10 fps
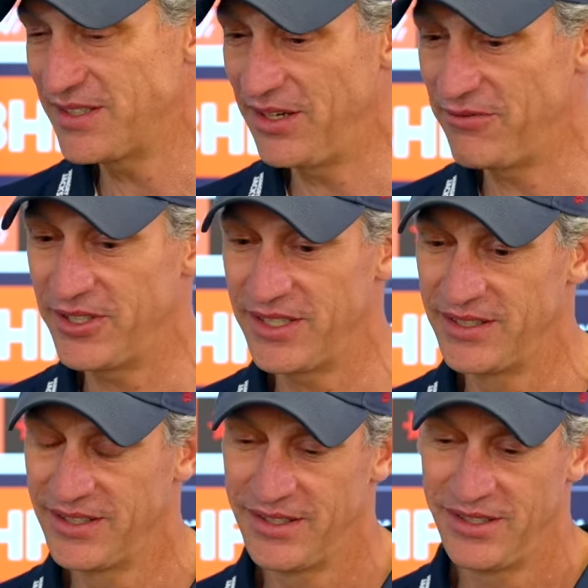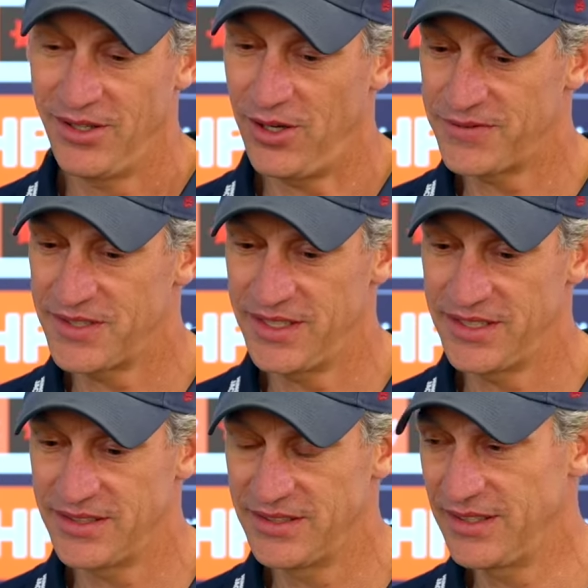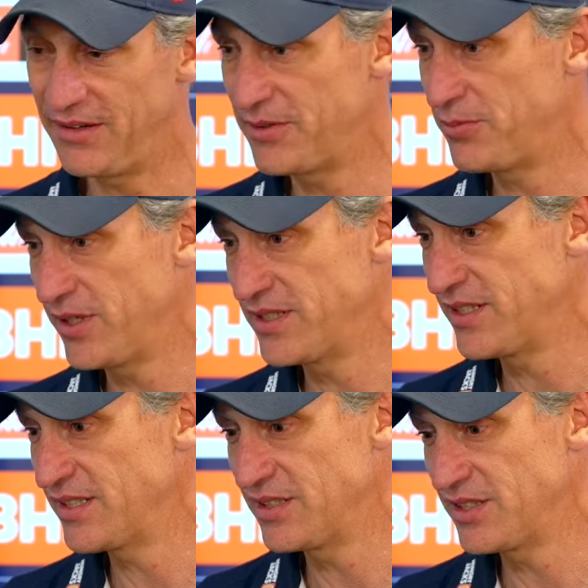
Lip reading: So every off-season, every pre-season,